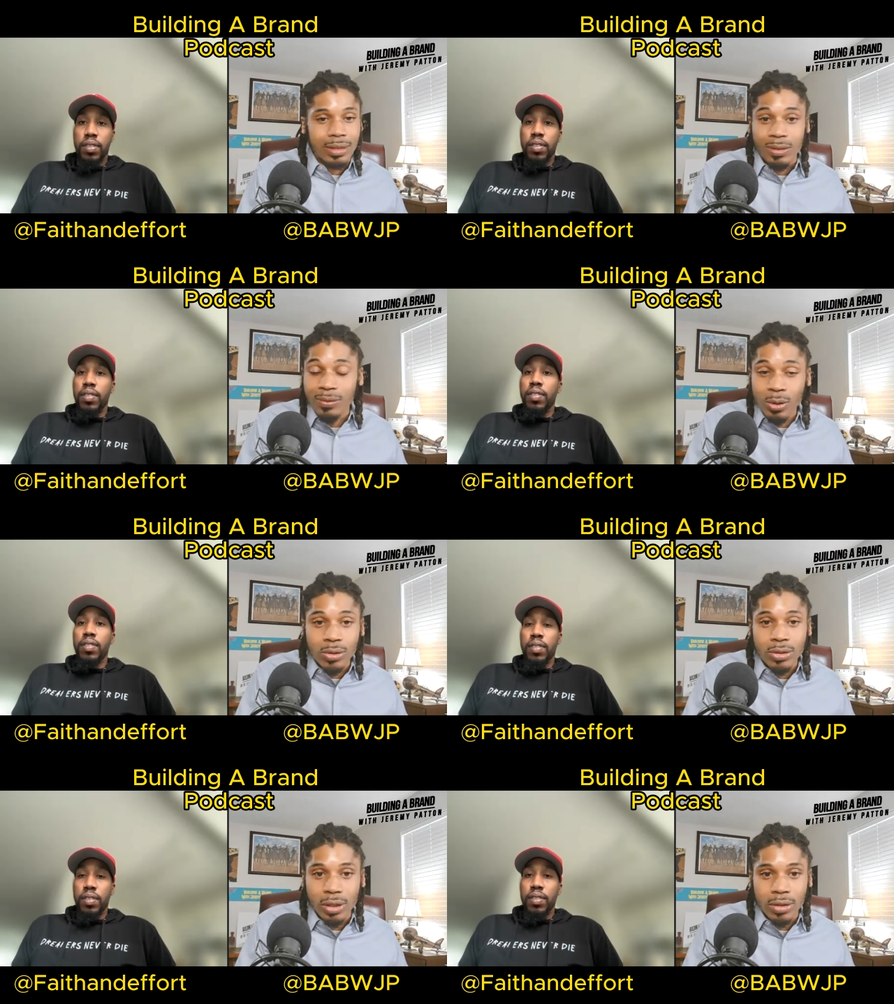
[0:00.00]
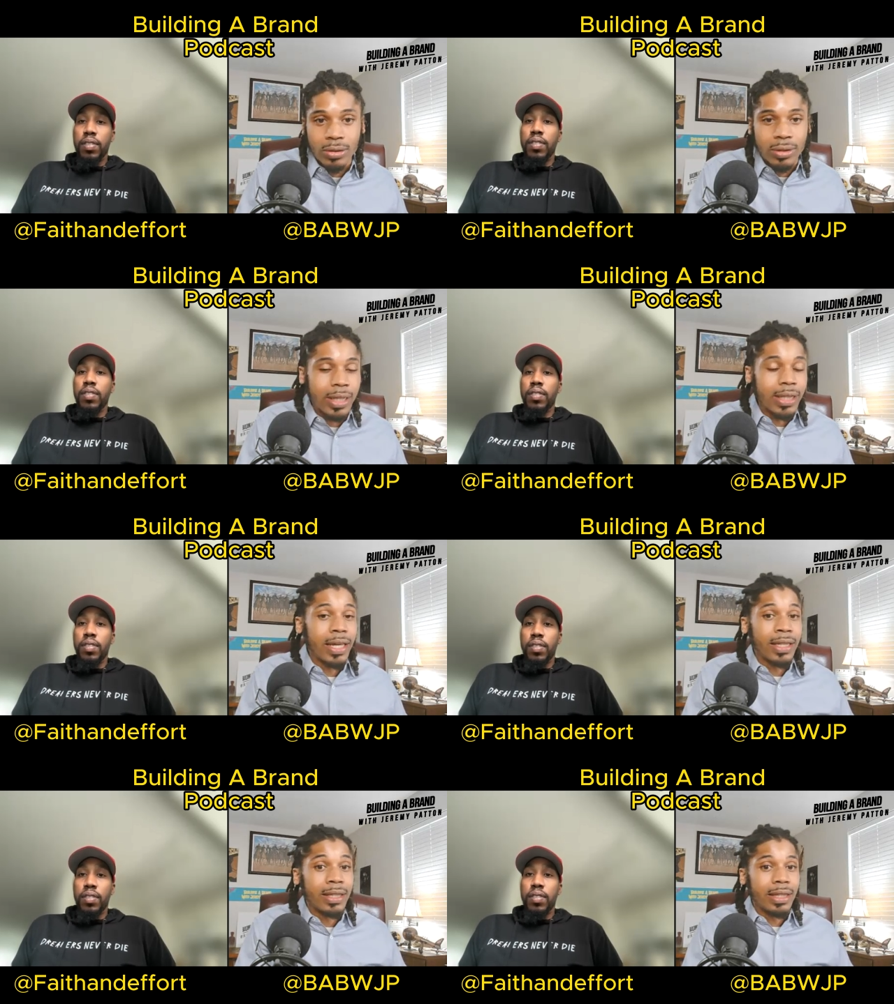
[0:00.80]
Speaker 1: it's a full circle. And
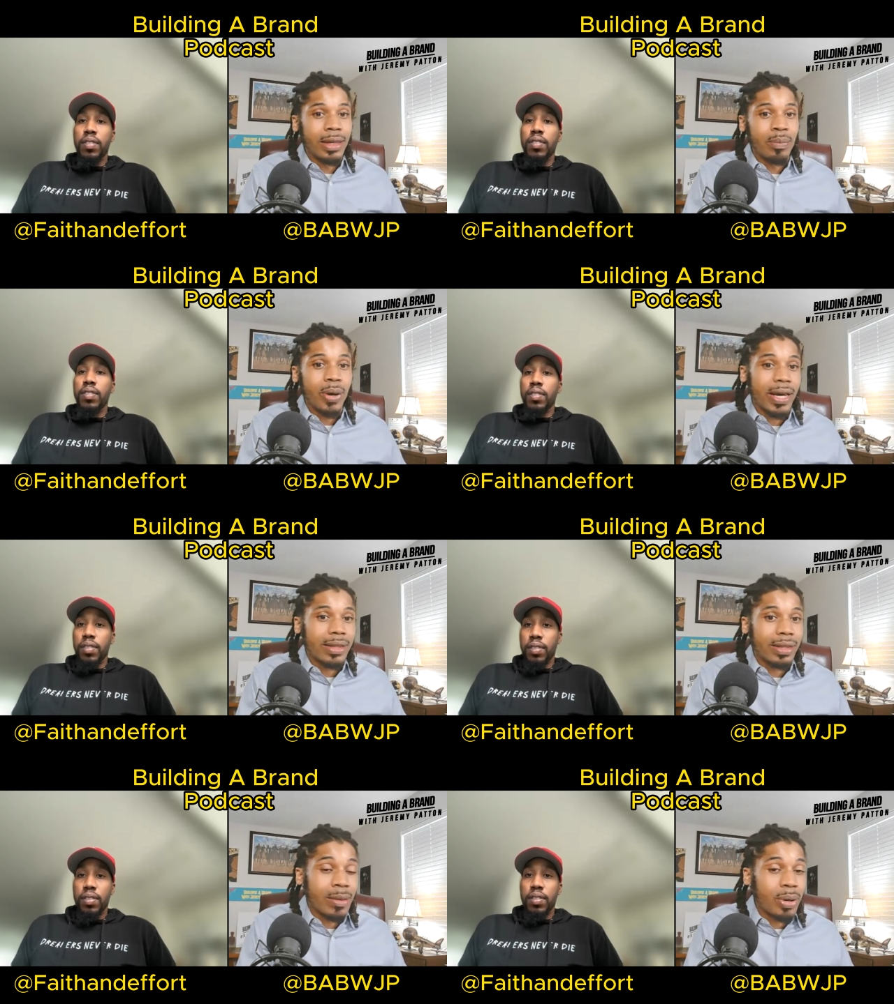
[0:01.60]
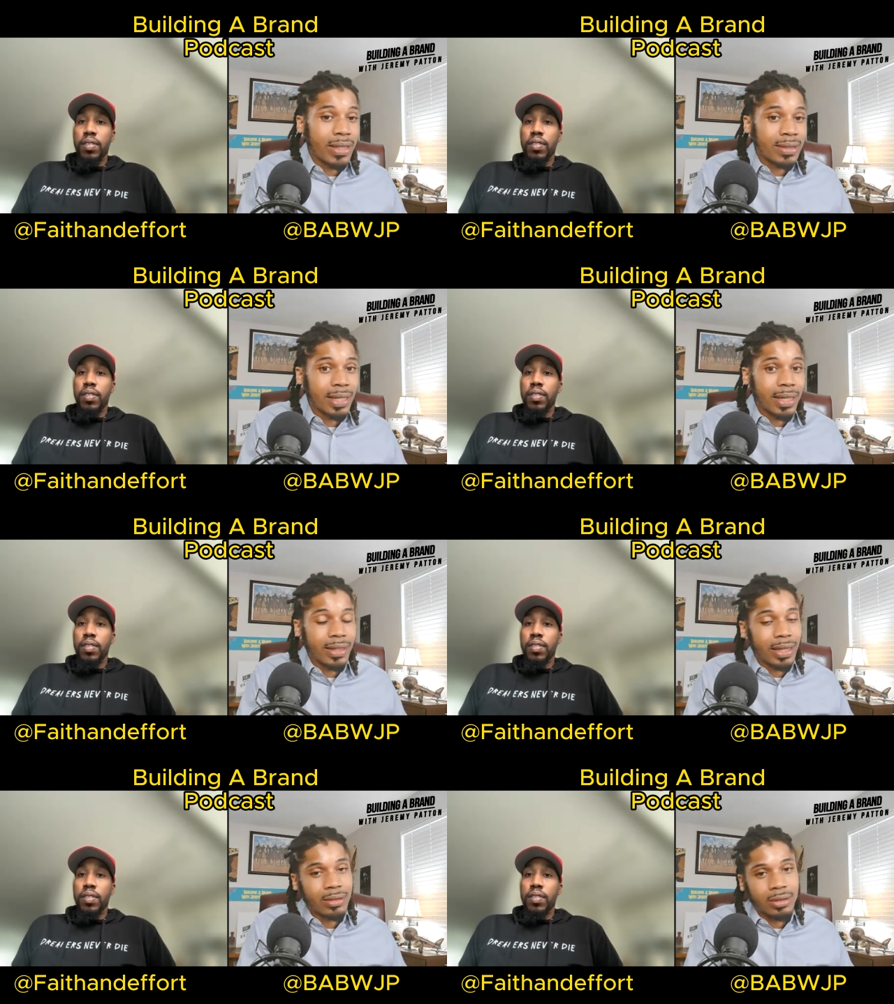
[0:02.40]
then it pa- they pass that
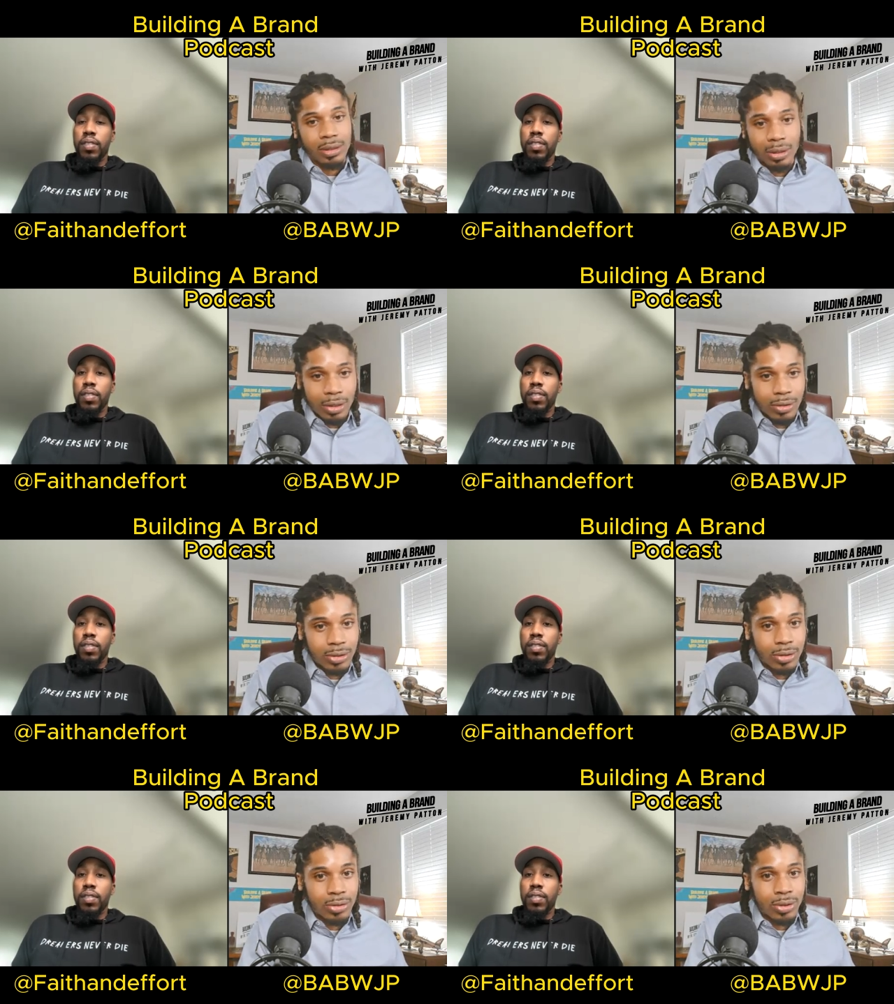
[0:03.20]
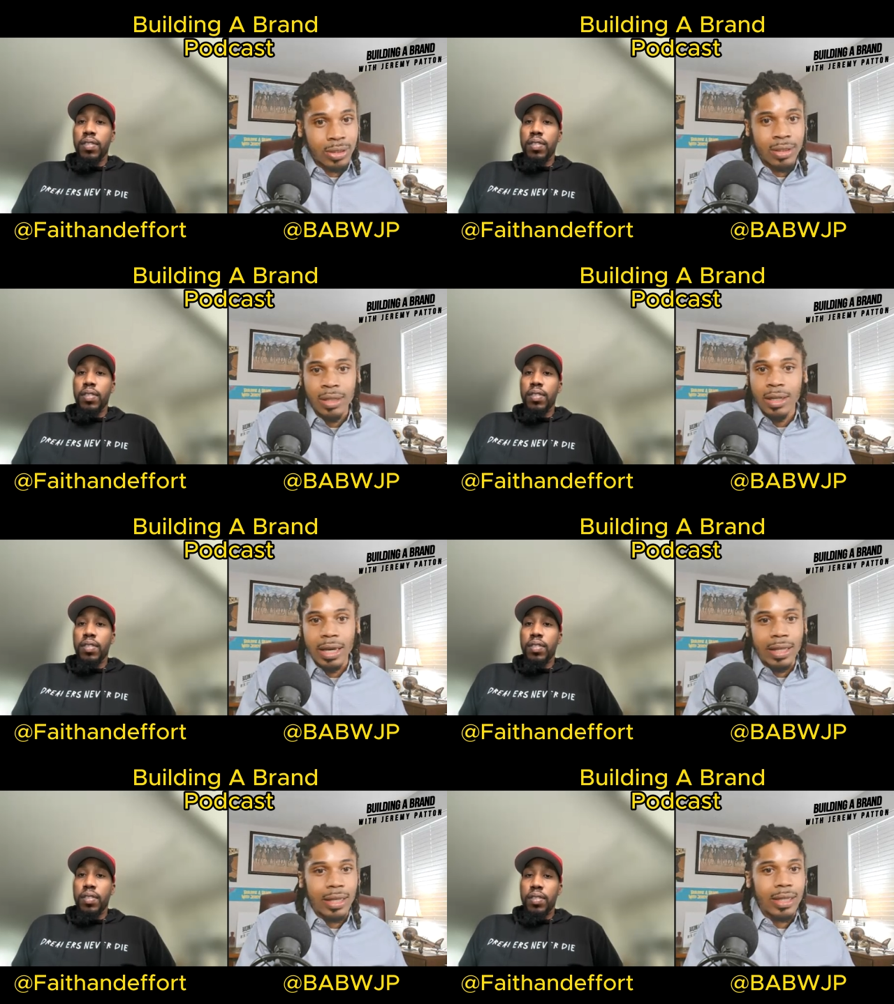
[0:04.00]
down to their children.
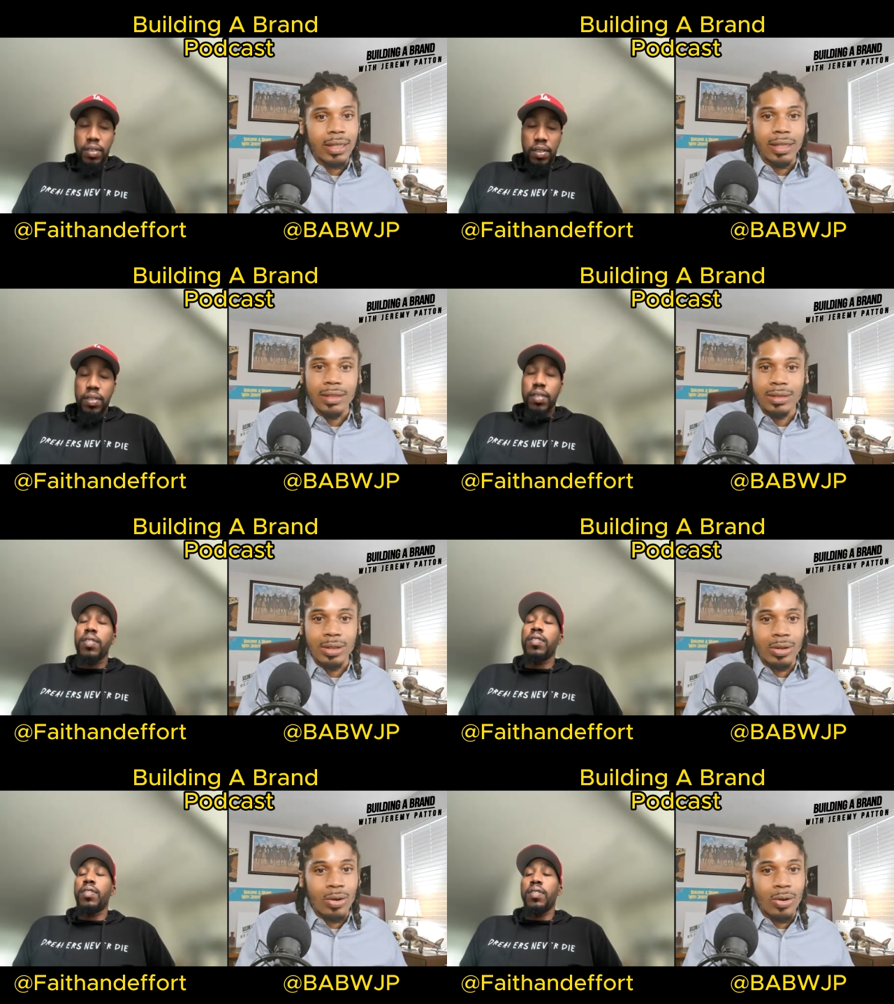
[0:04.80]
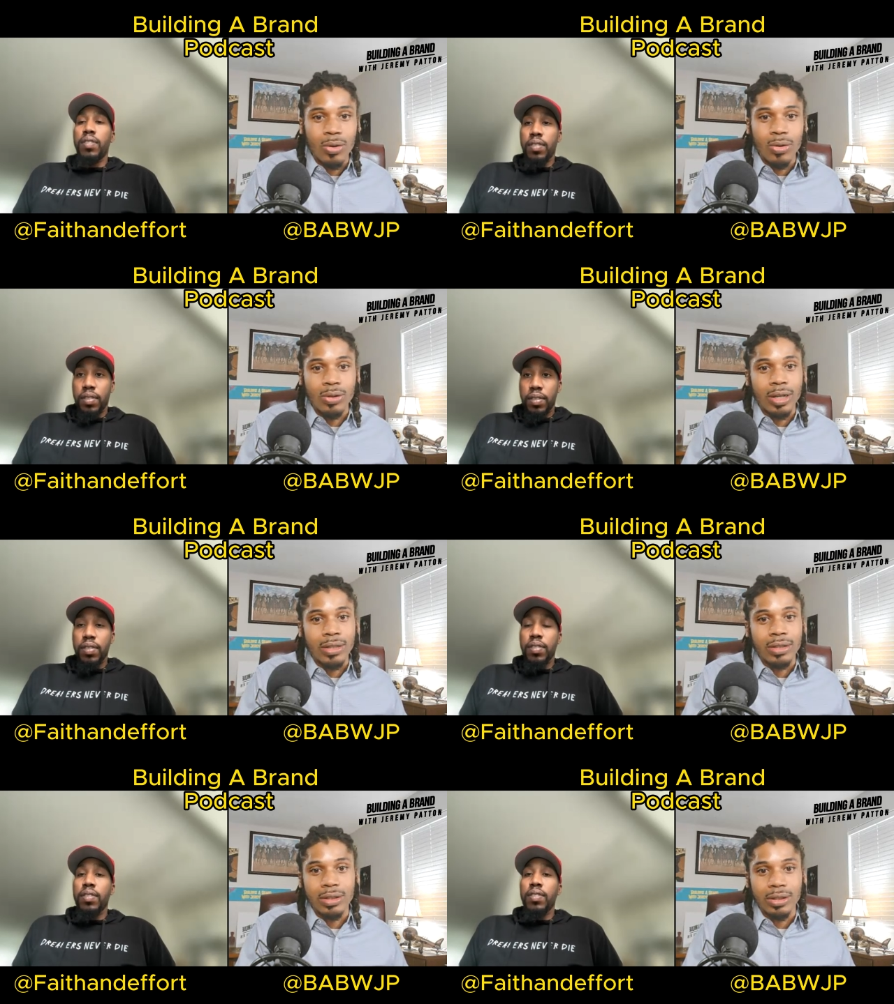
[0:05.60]
And then it's a whole
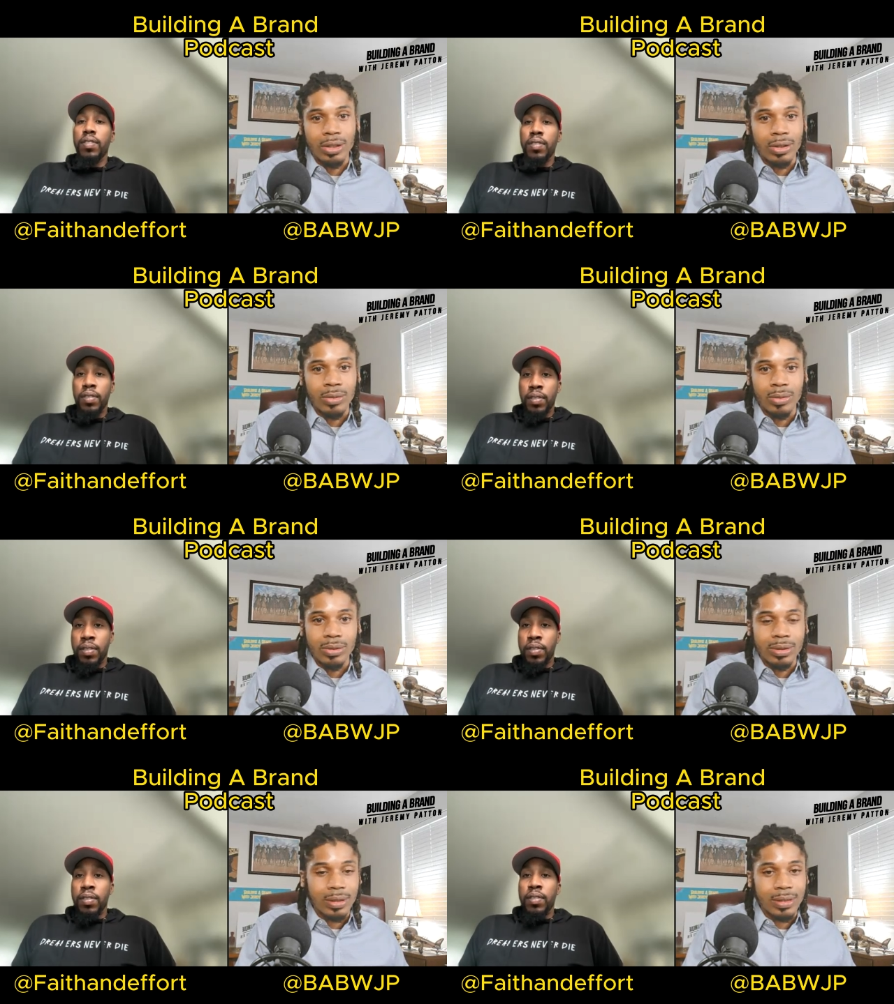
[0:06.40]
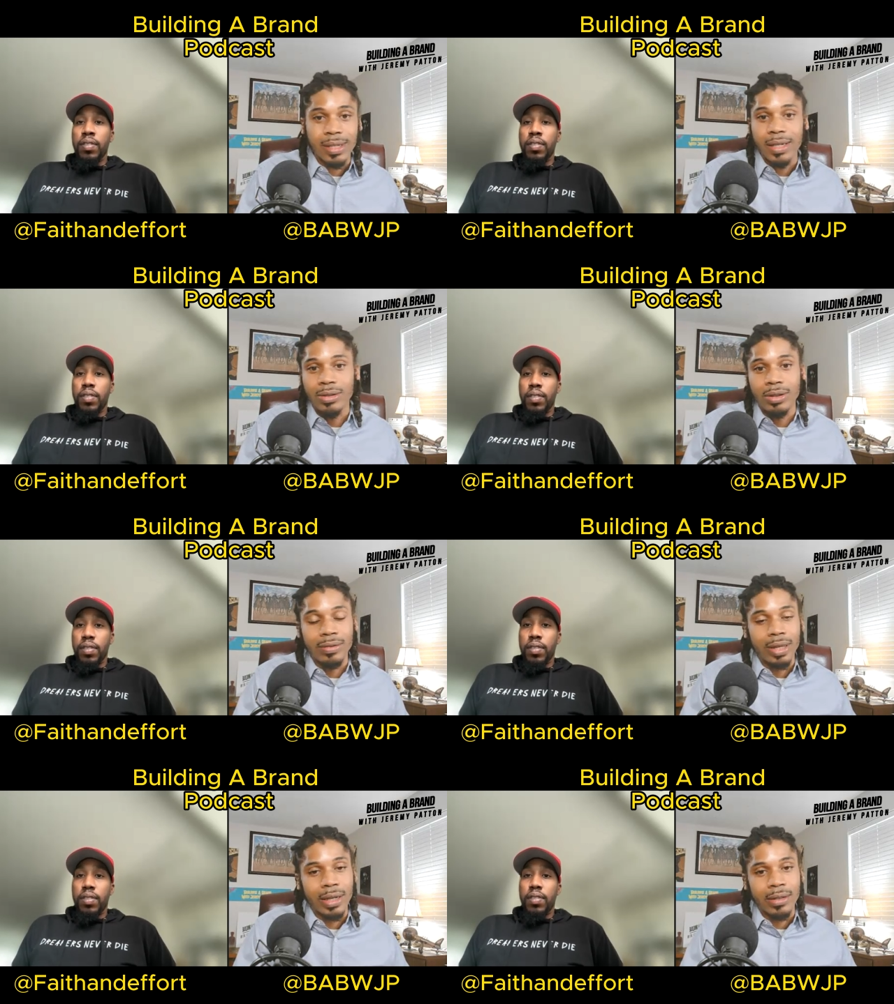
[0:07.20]
nother, you know, cycle of
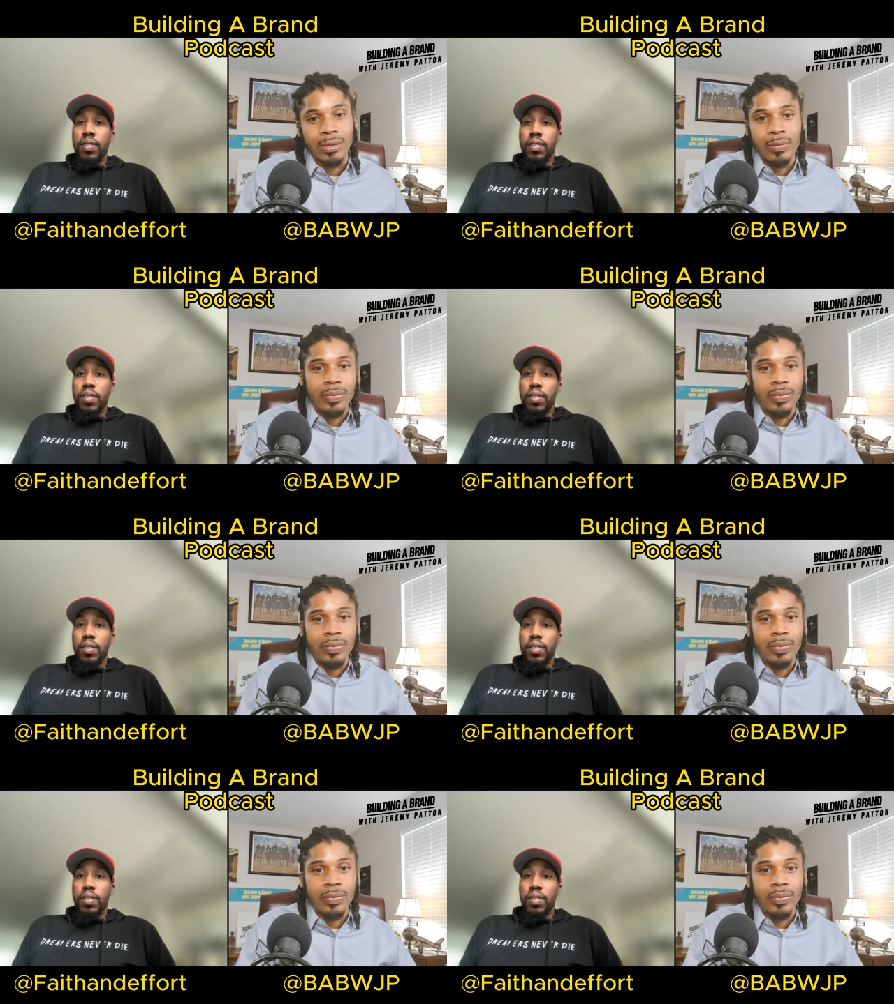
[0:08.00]
that.